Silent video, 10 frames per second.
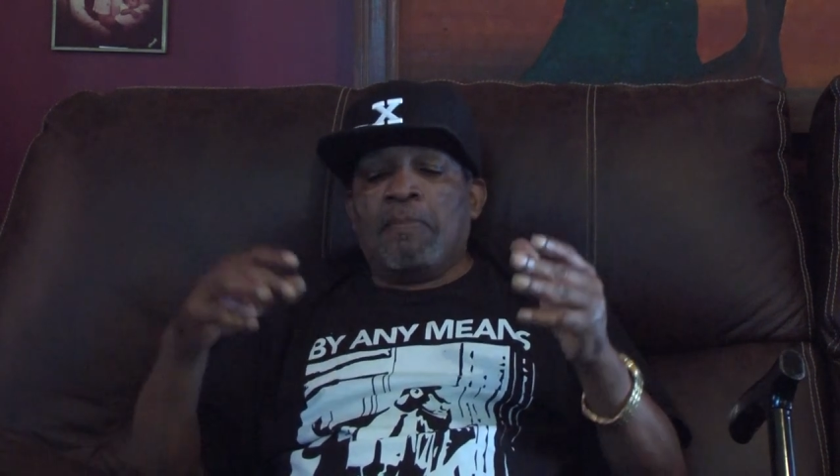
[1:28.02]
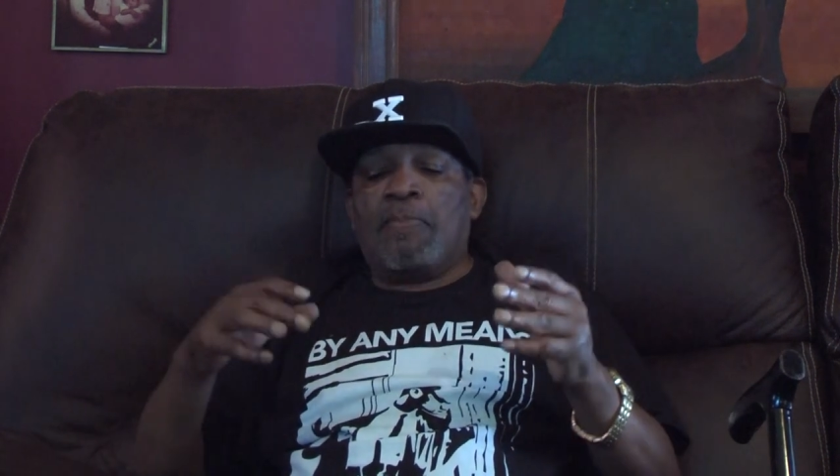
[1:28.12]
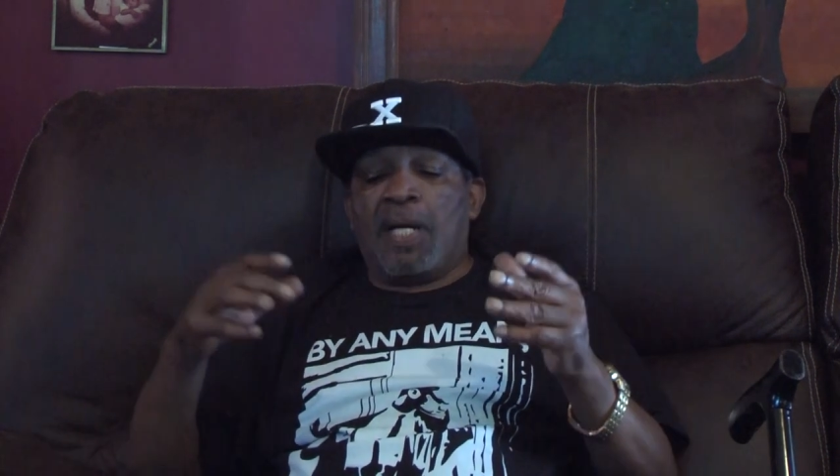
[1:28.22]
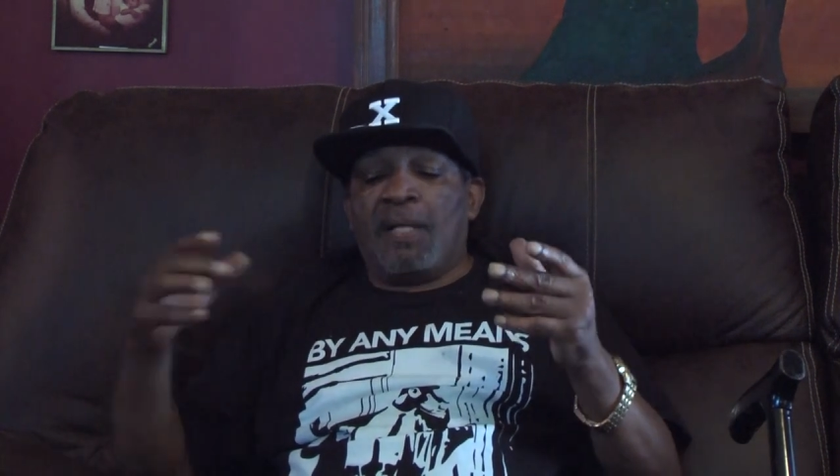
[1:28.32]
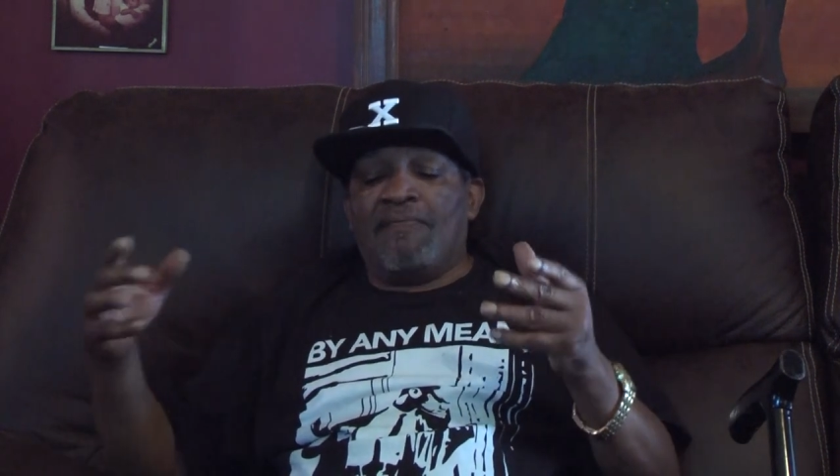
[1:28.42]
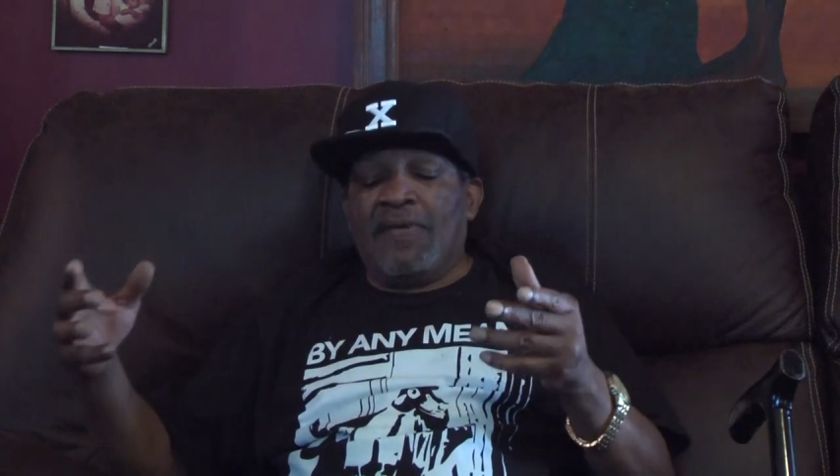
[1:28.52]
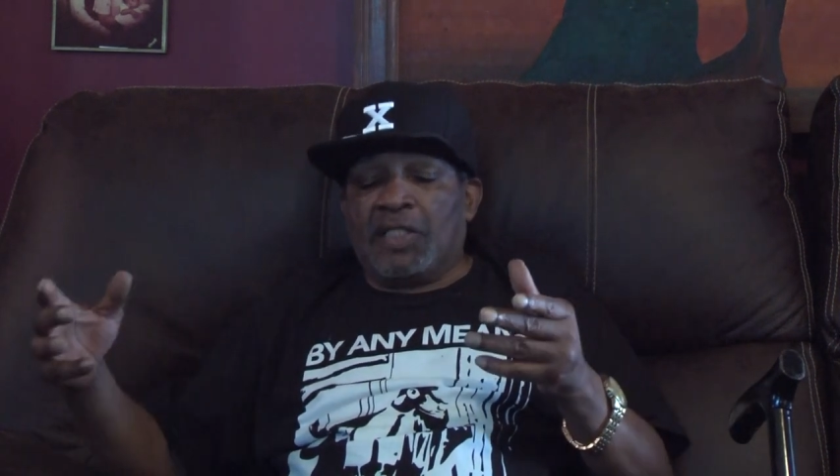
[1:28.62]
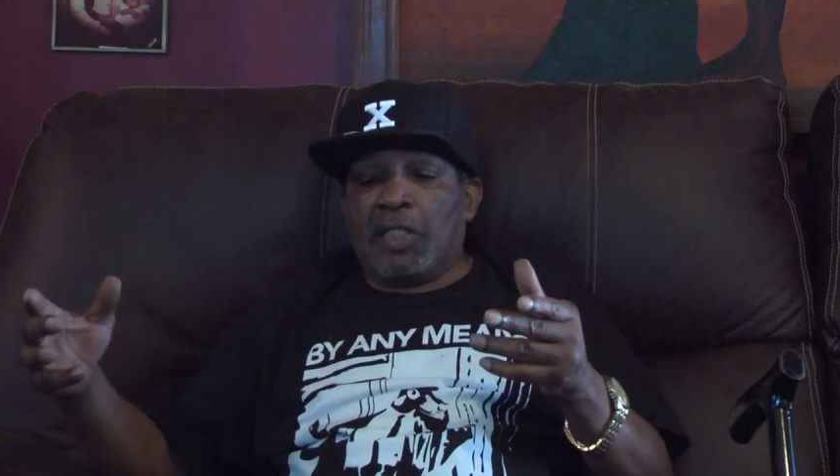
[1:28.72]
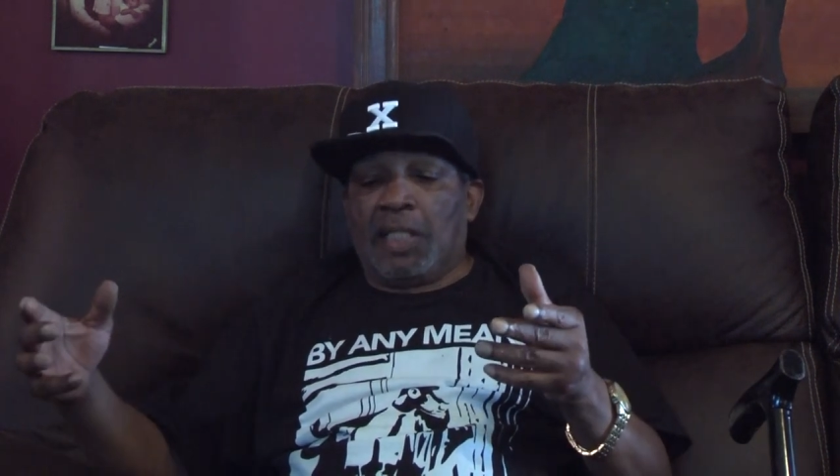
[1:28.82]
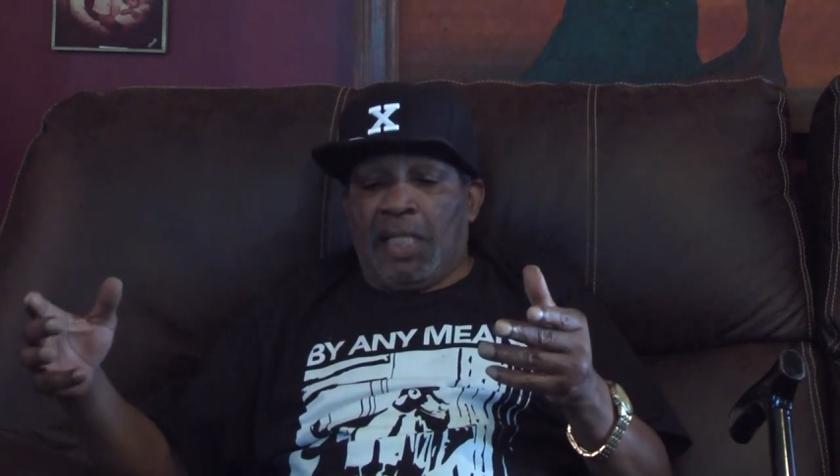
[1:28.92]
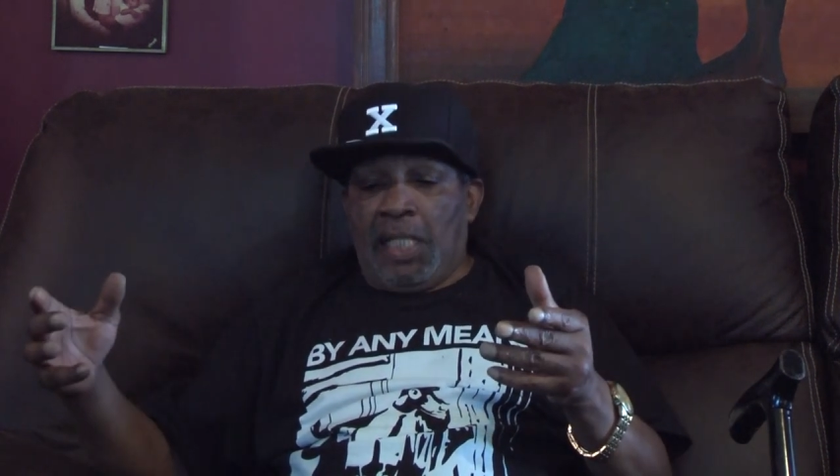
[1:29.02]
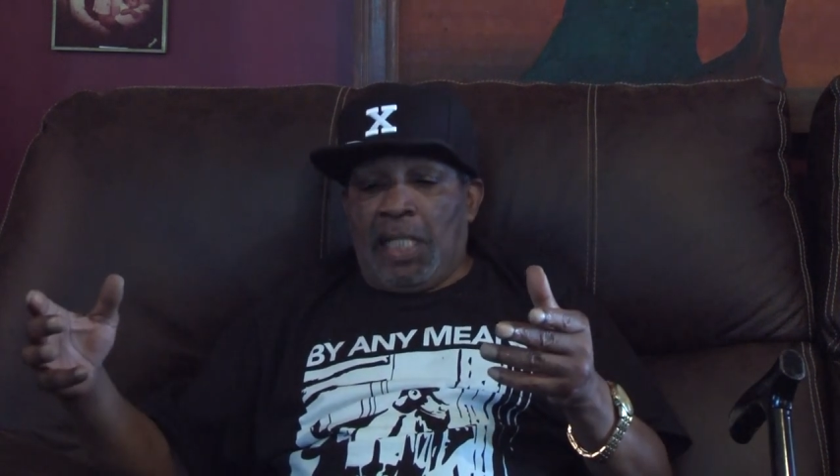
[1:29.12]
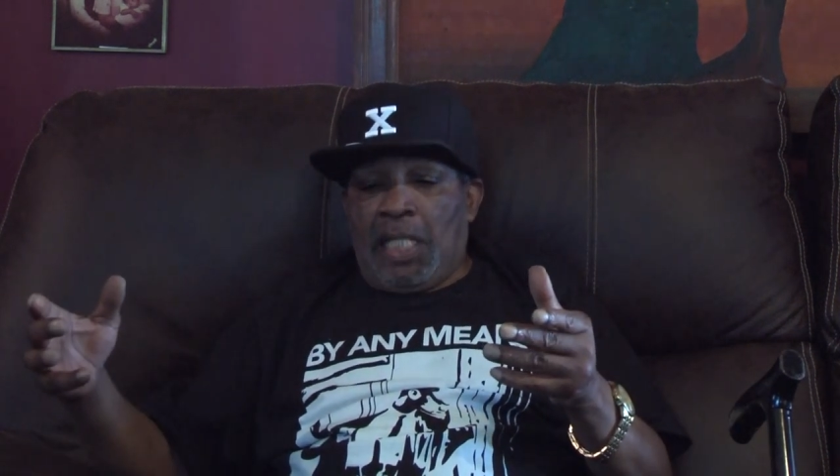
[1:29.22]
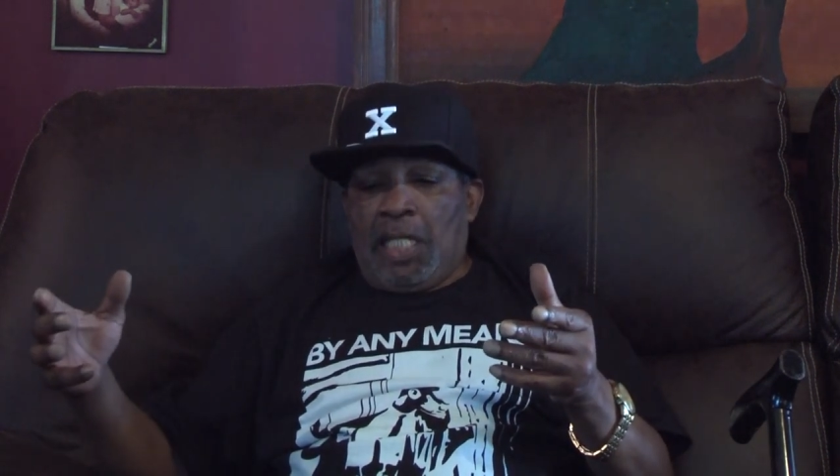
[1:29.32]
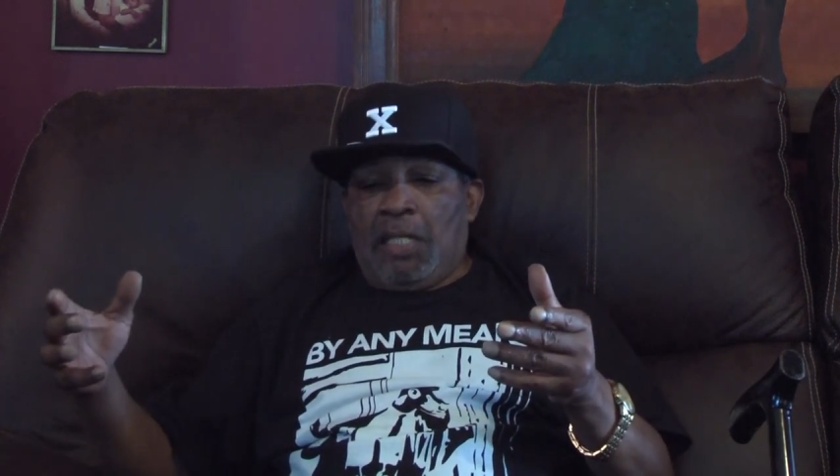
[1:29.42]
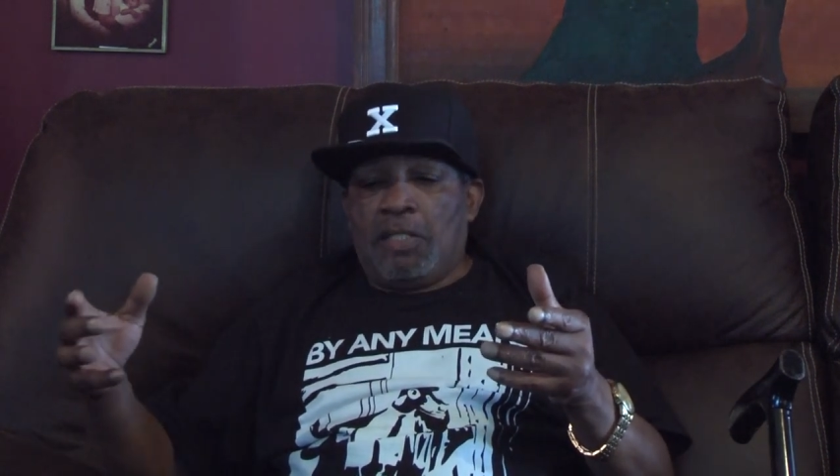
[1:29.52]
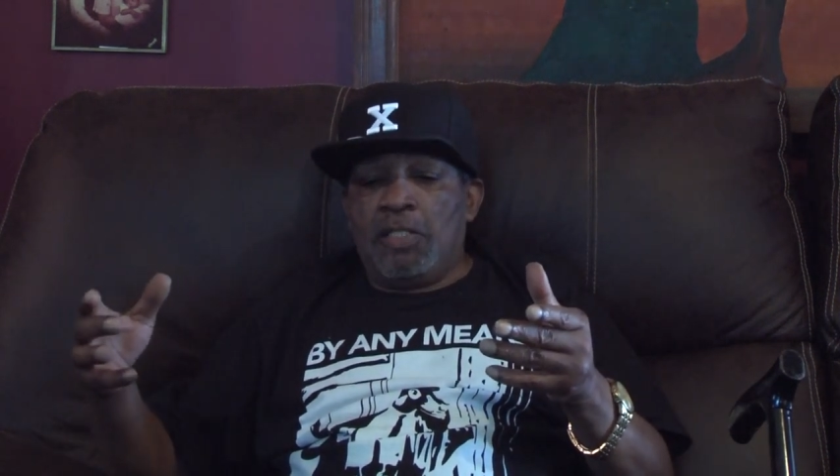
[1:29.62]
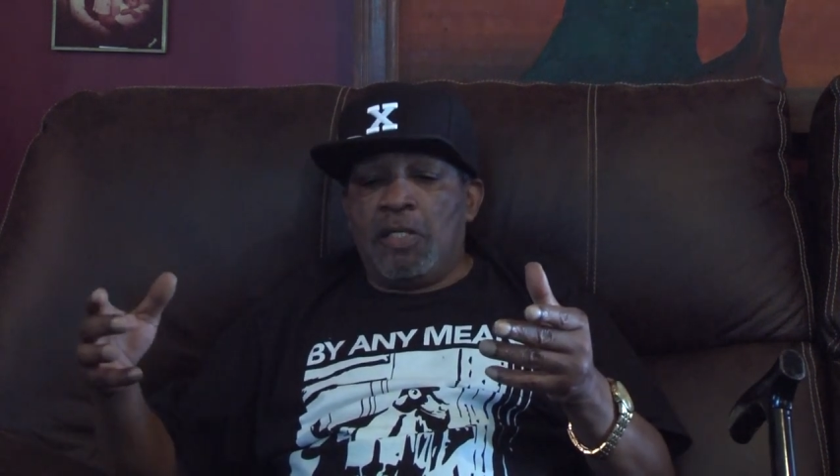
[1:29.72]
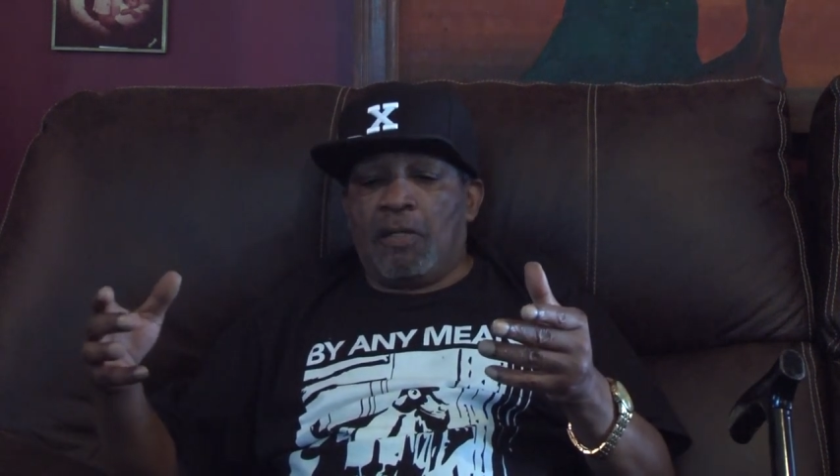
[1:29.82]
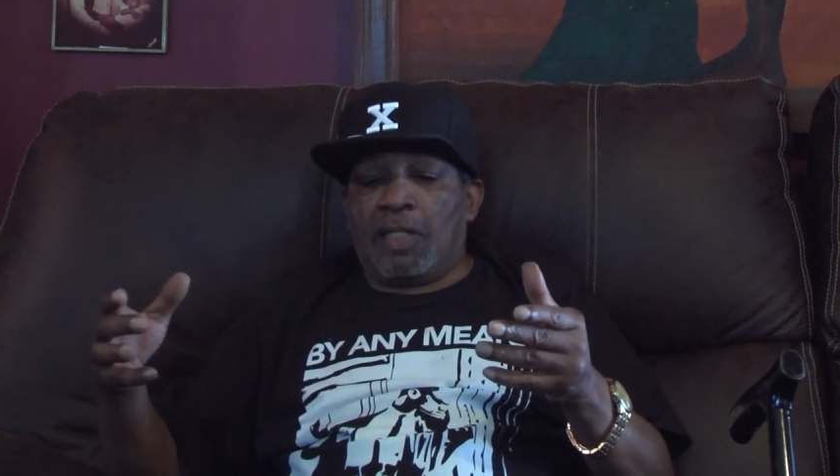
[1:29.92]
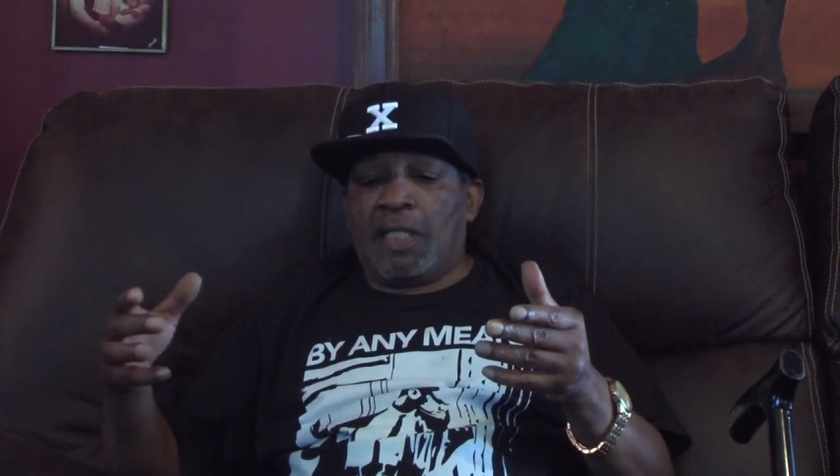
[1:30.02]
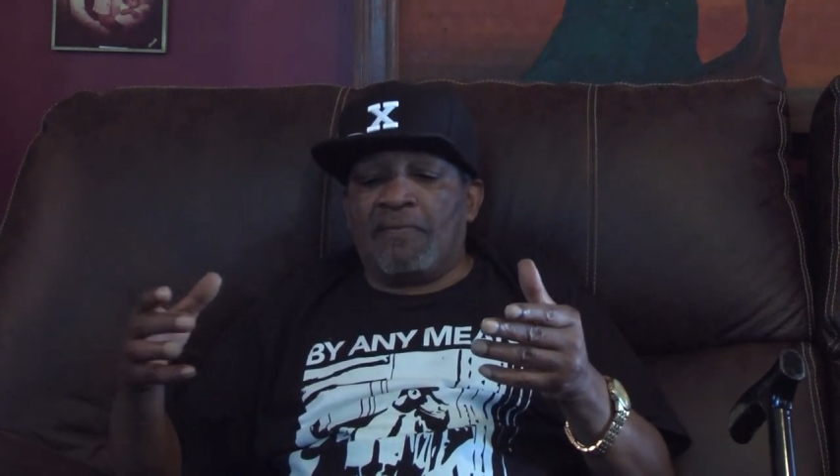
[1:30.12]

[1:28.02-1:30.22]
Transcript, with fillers: but eventually, you know,